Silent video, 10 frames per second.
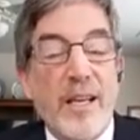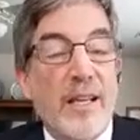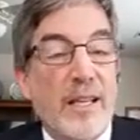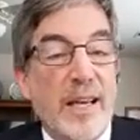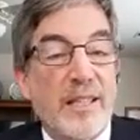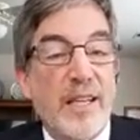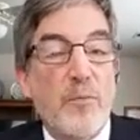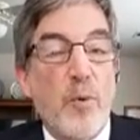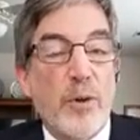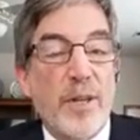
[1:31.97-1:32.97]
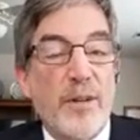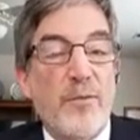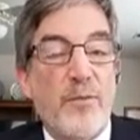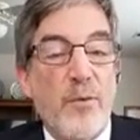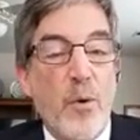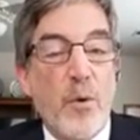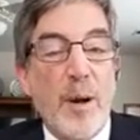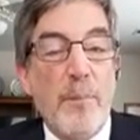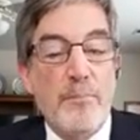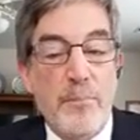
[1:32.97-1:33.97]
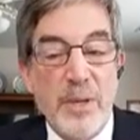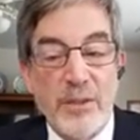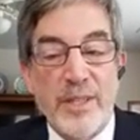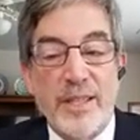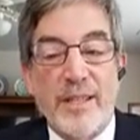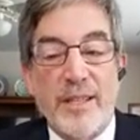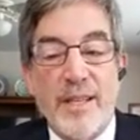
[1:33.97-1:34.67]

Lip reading: collecting more than $4 billion